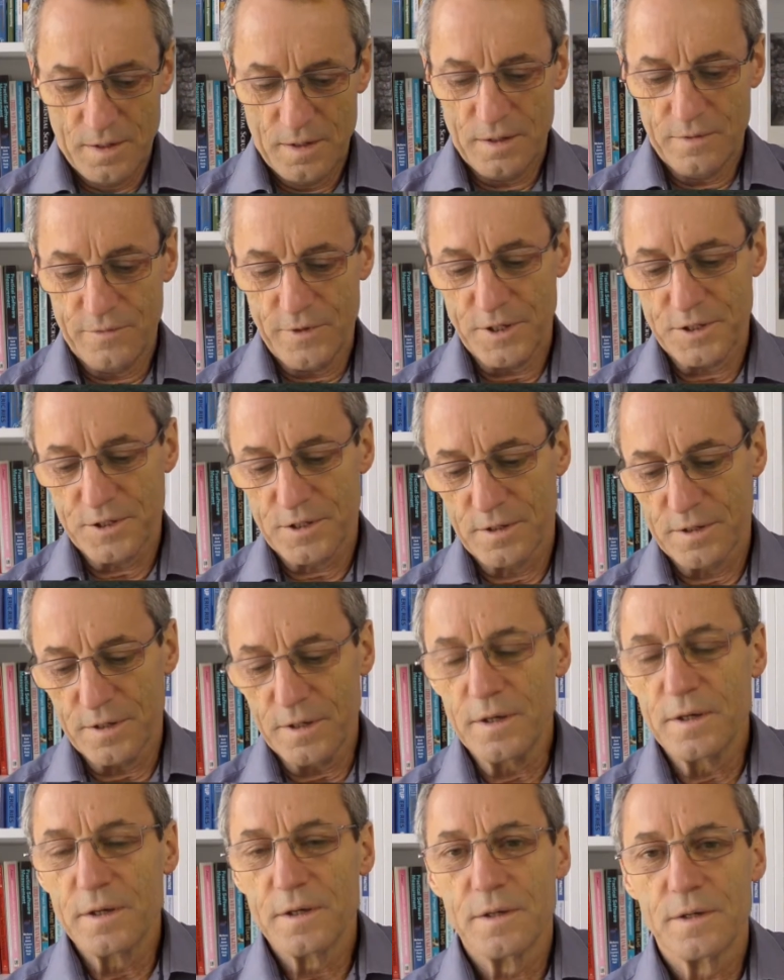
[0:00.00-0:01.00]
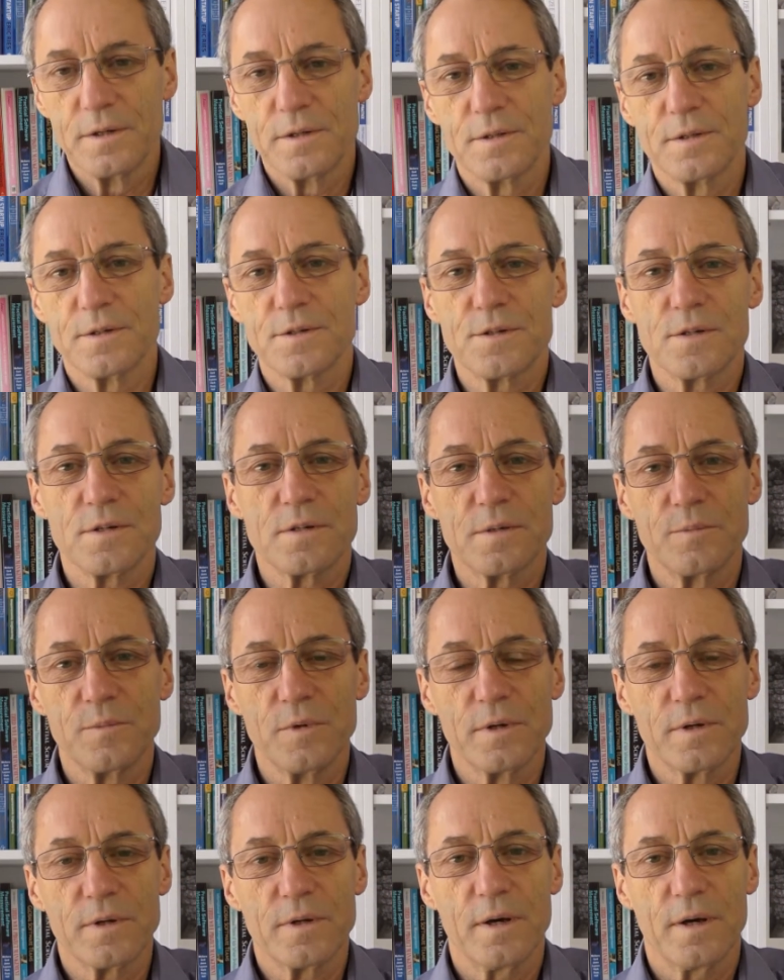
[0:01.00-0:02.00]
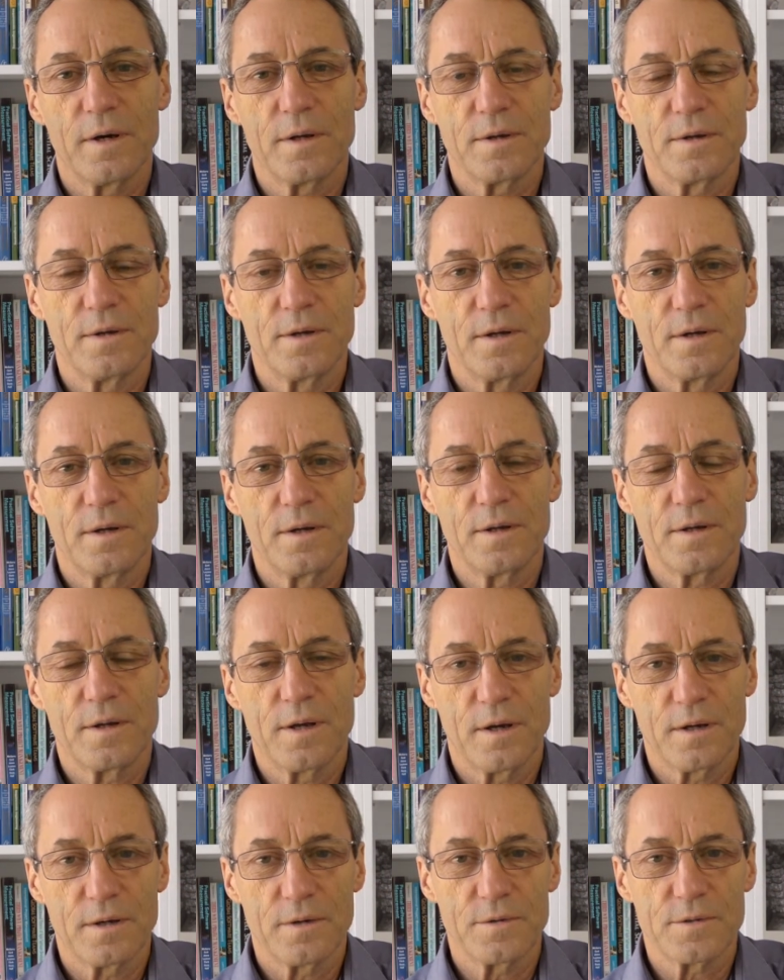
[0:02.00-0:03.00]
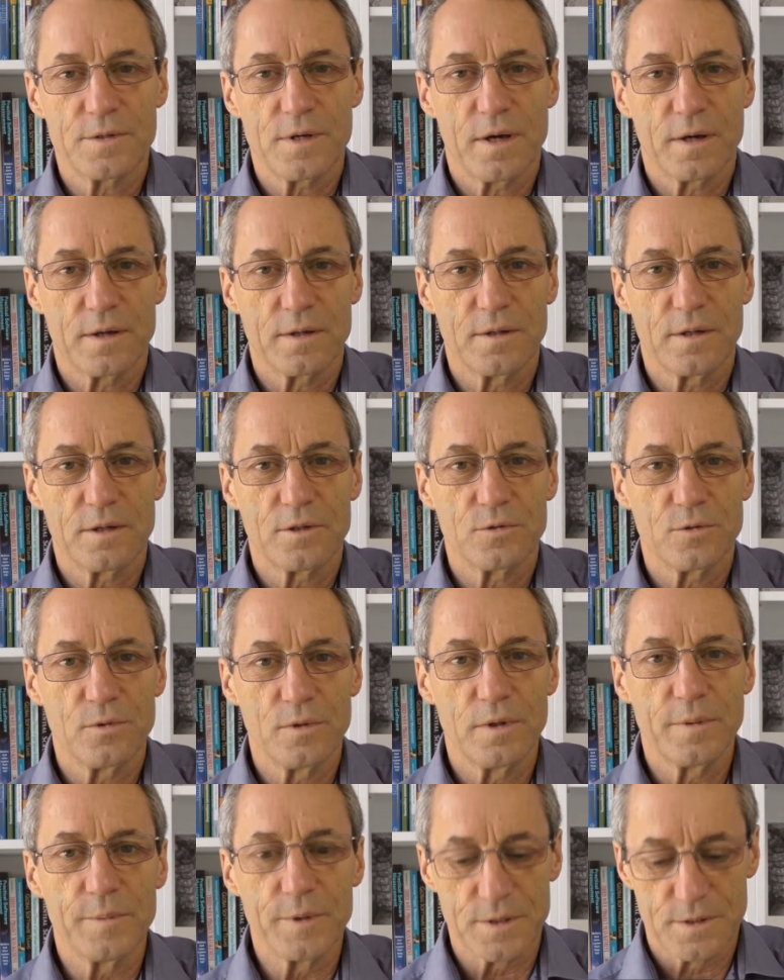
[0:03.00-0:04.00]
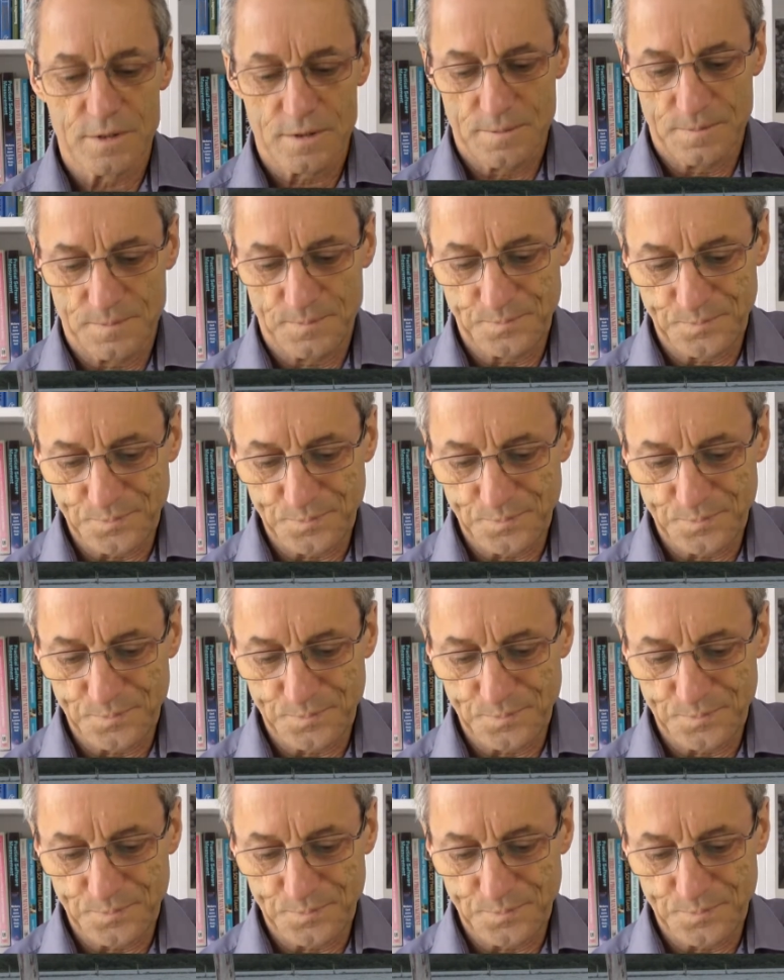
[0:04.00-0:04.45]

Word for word: eventually, the system will encounter, encounter its architectural limits.